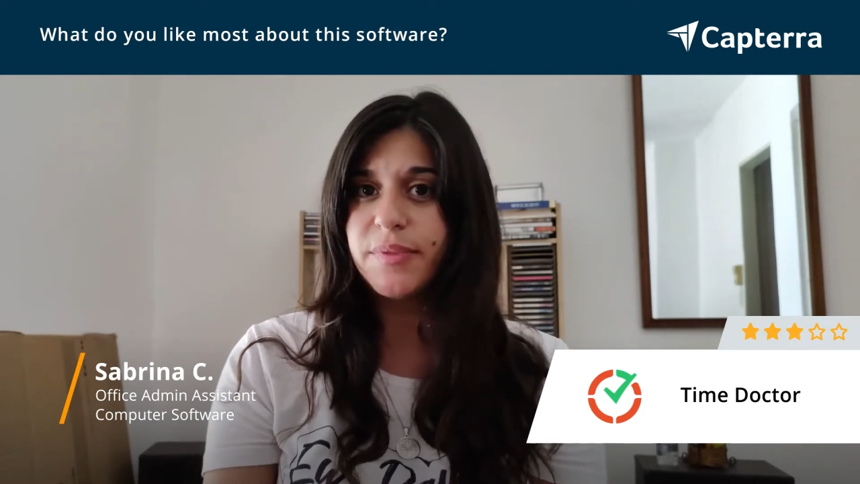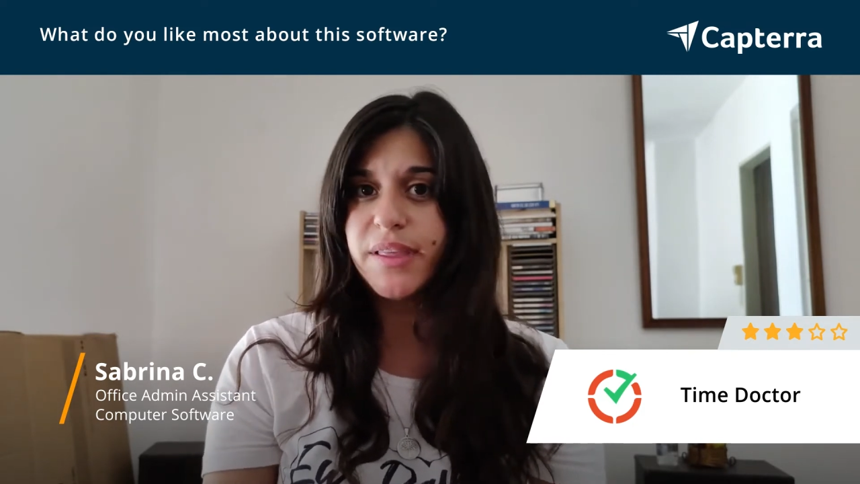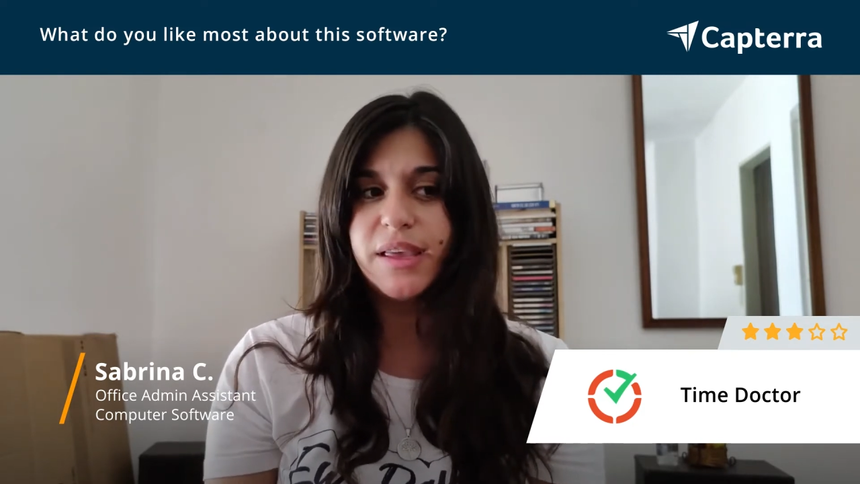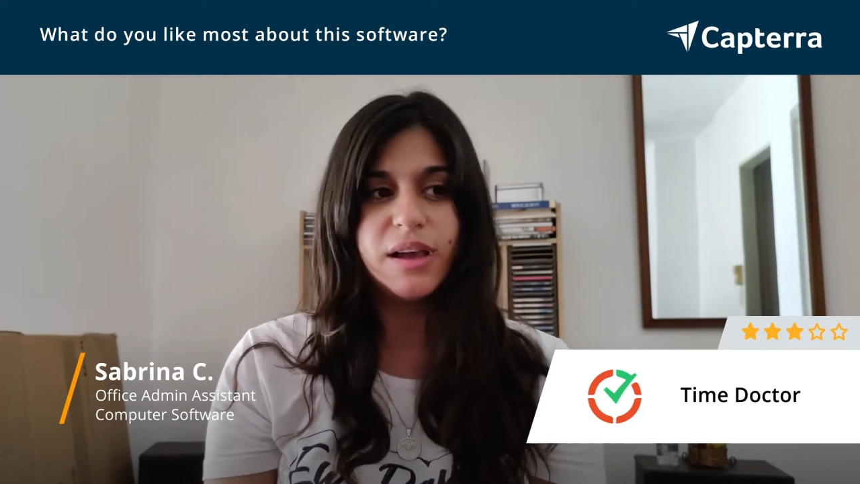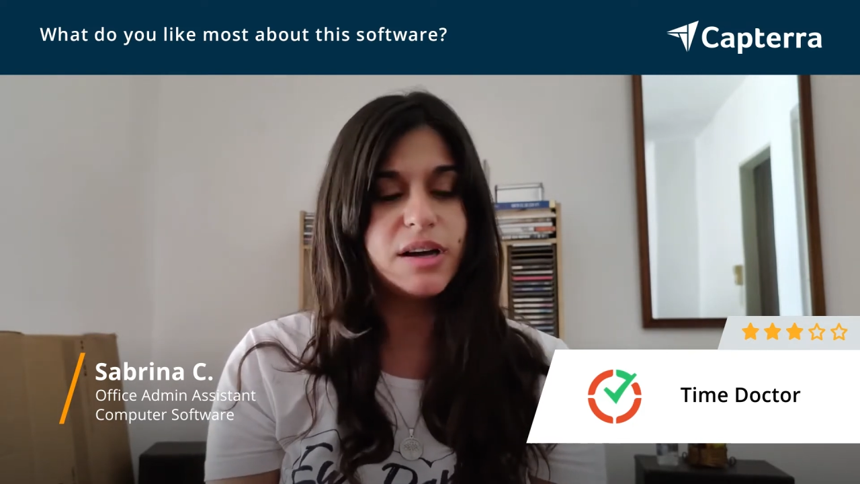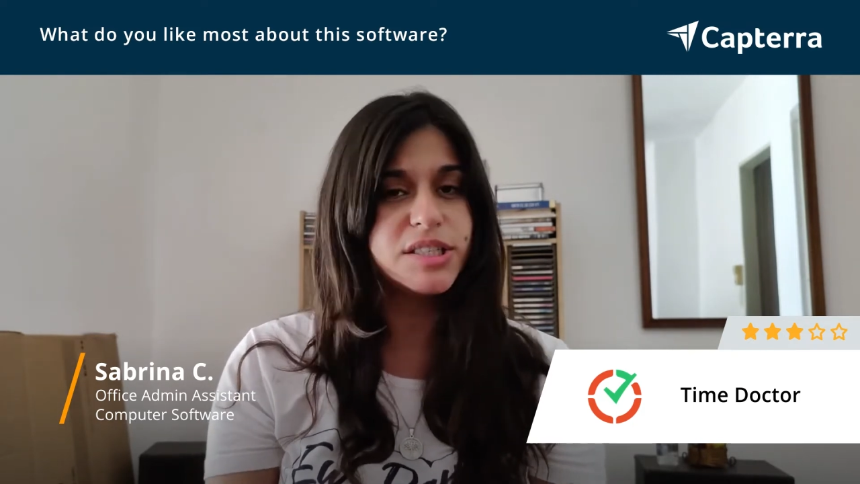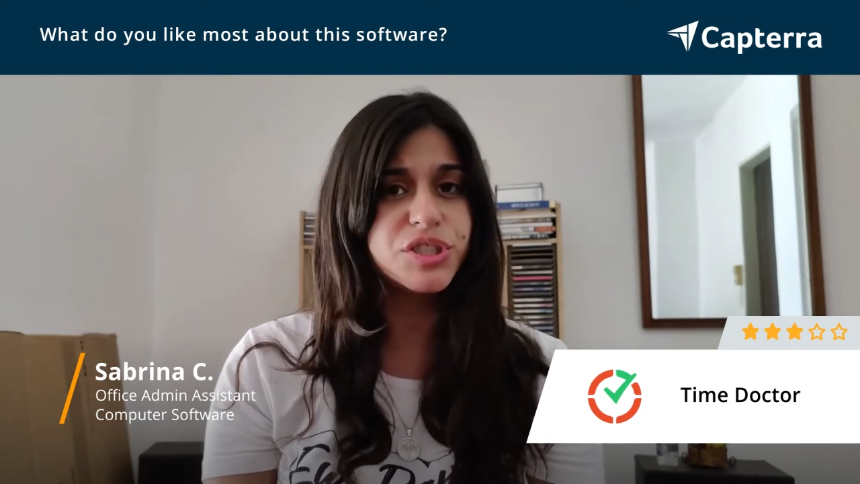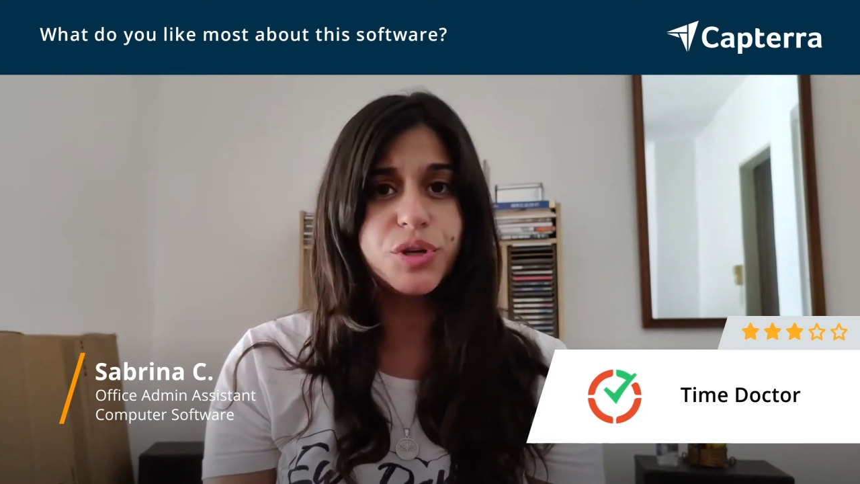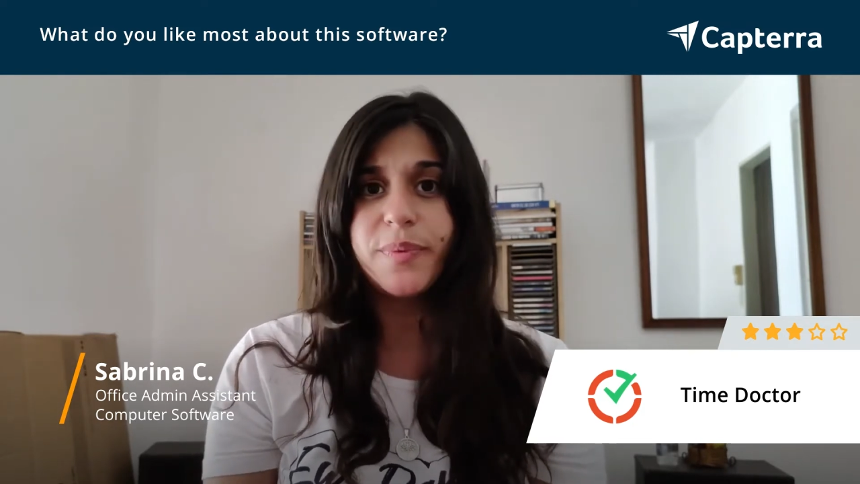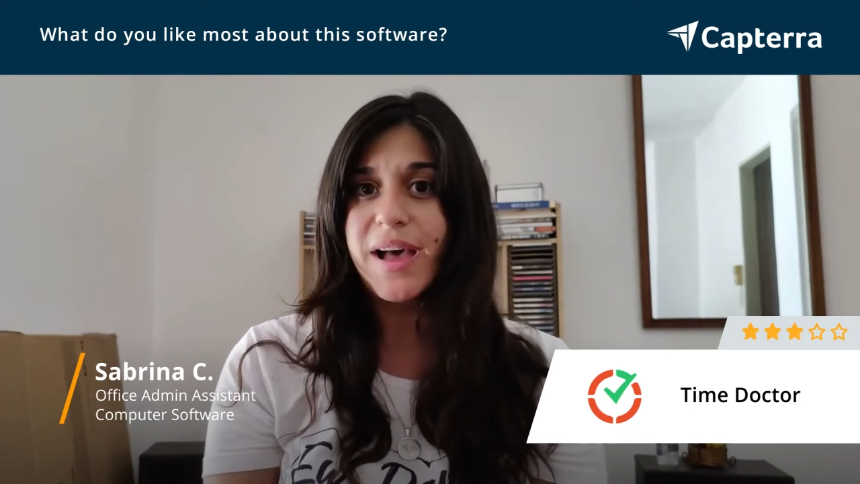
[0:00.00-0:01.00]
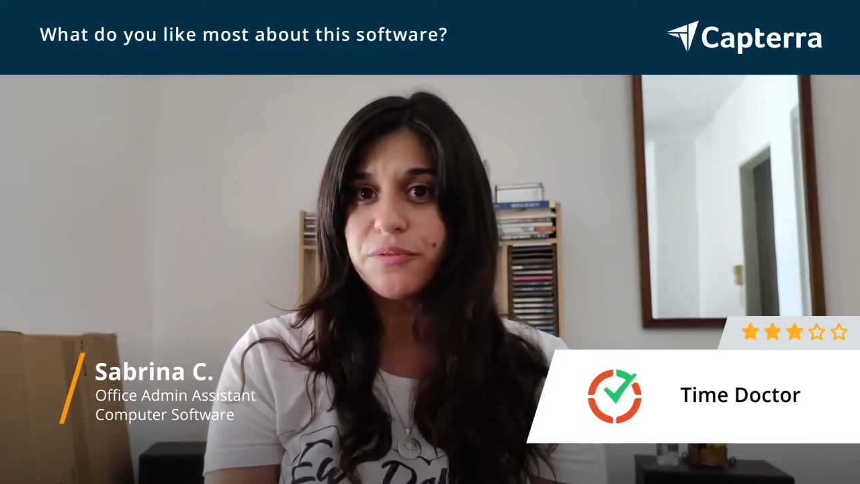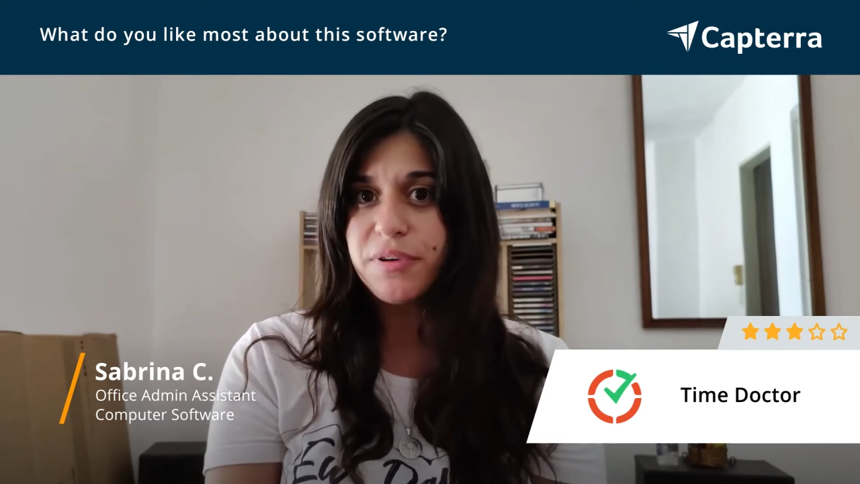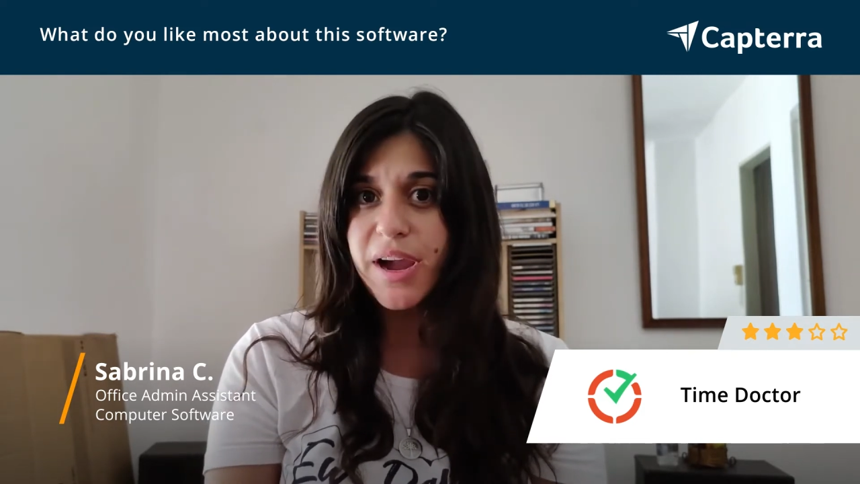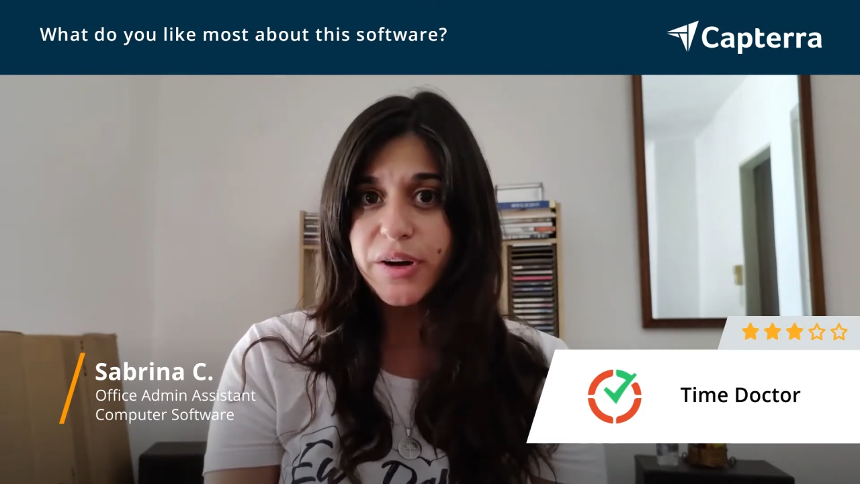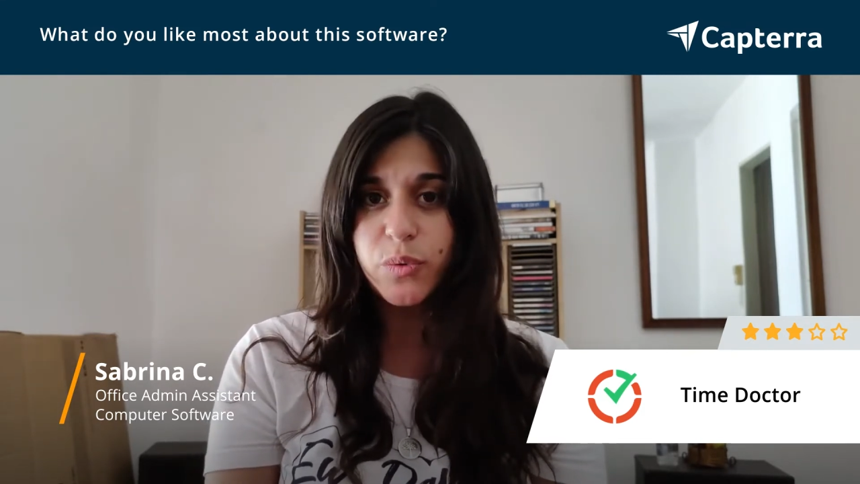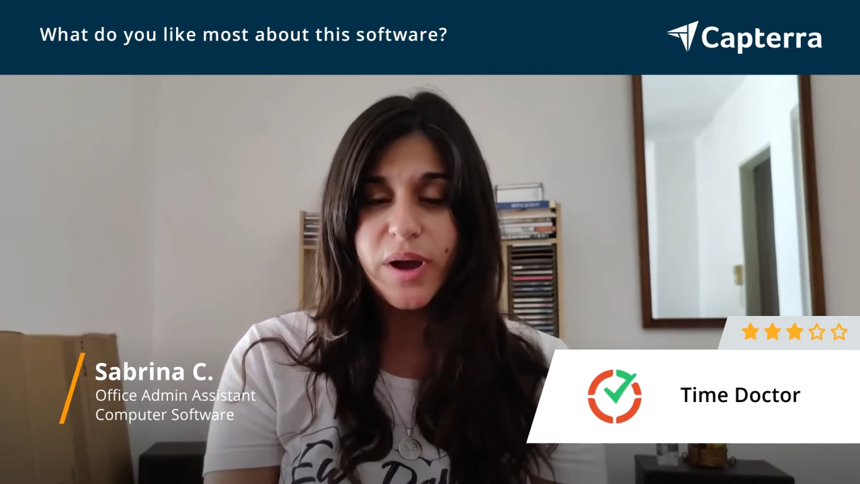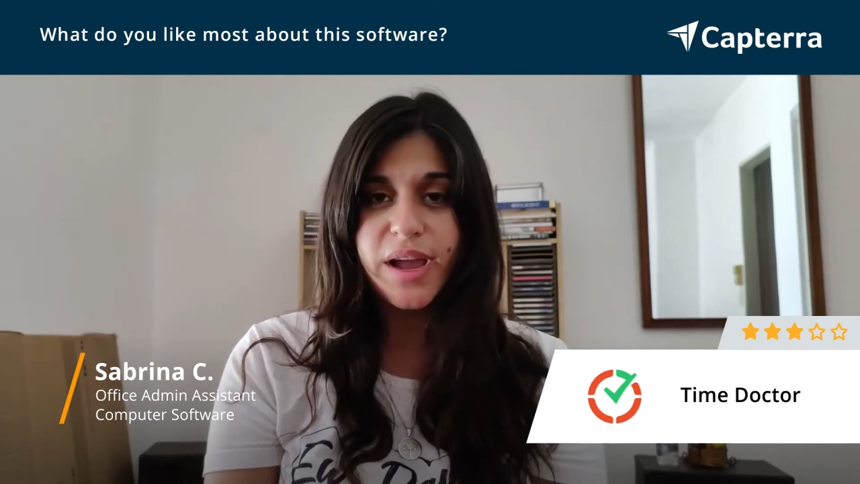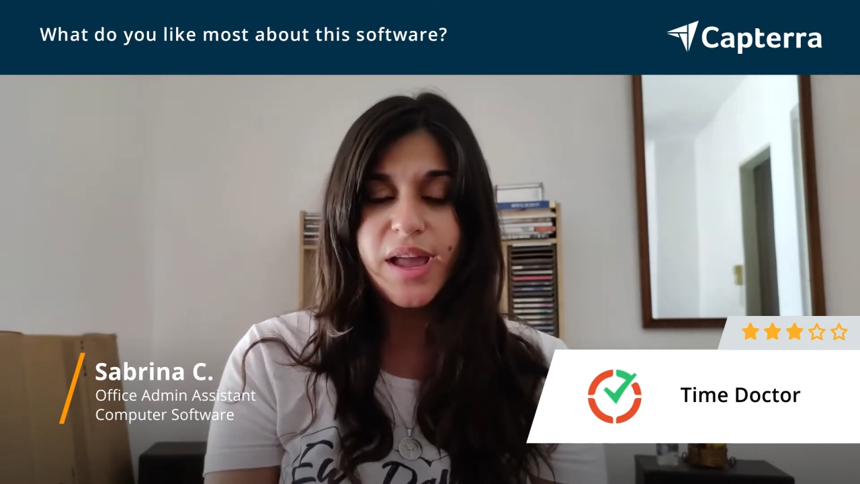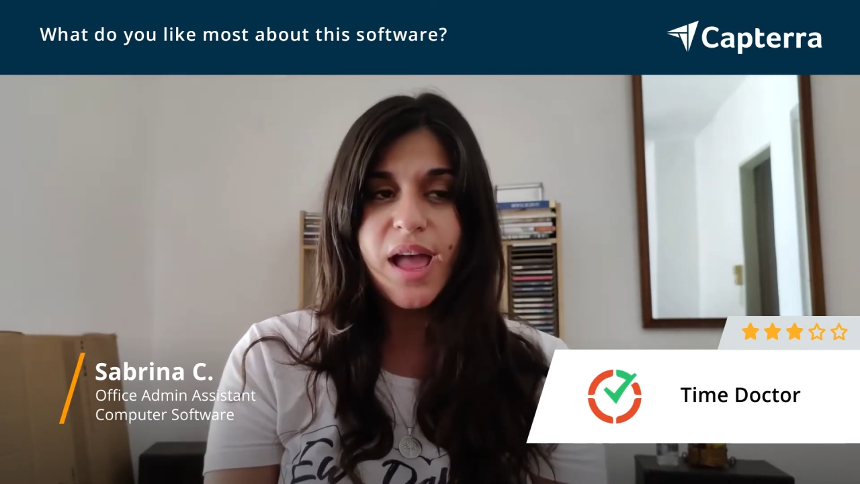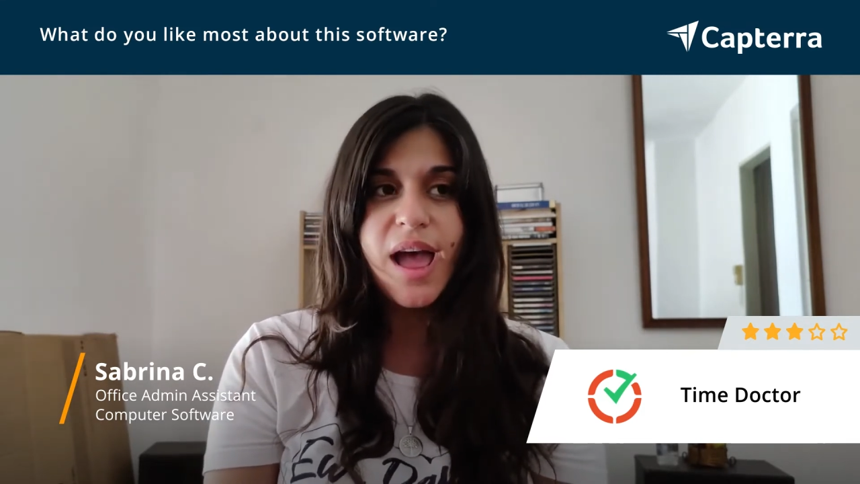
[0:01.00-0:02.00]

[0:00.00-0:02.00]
they contact you back right away.